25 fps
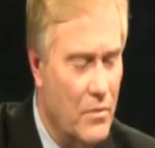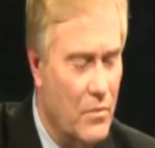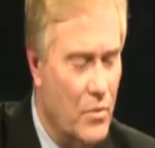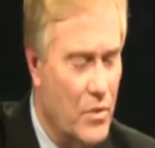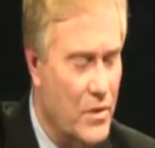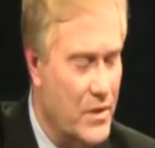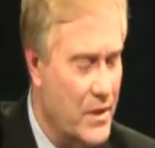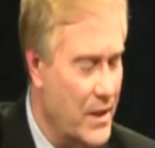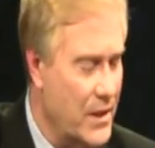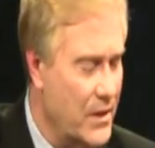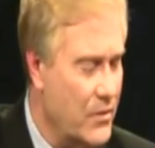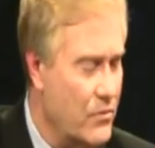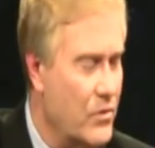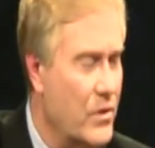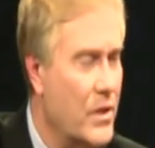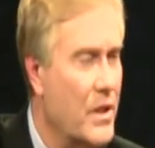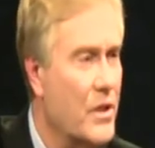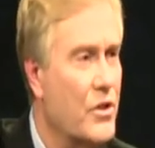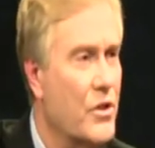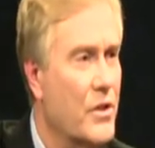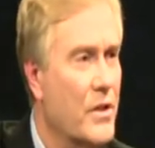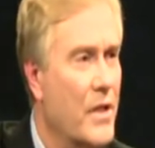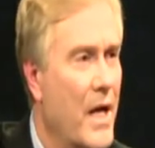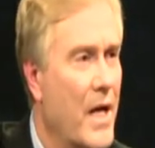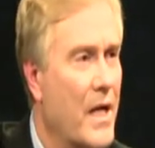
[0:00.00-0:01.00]
was the
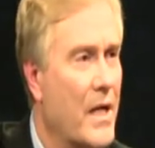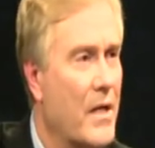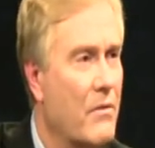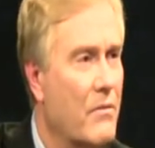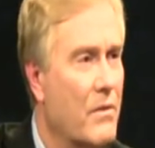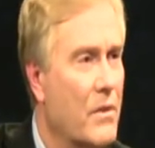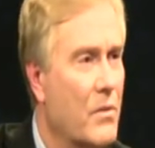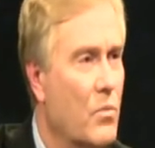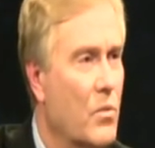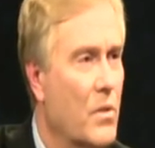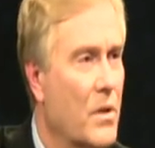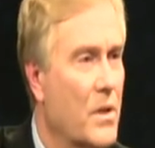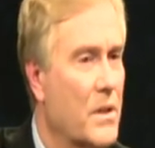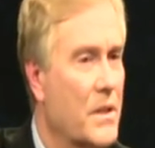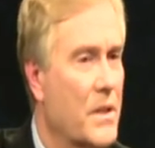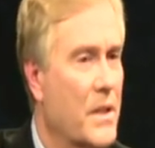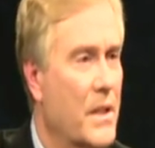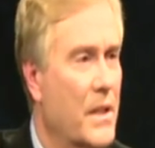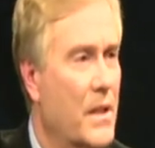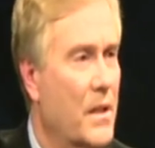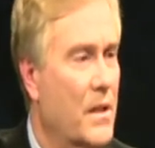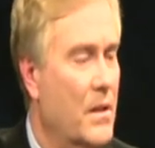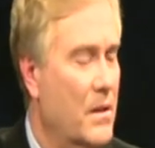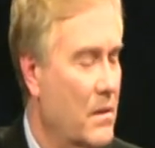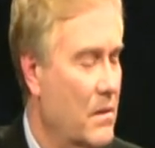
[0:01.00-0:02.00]
introduction accurate? Was
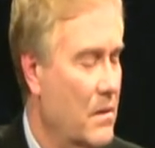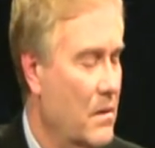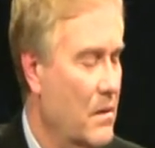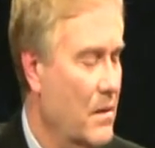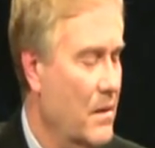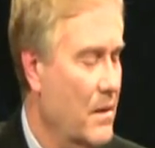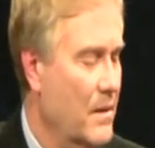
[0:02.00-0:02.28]
he?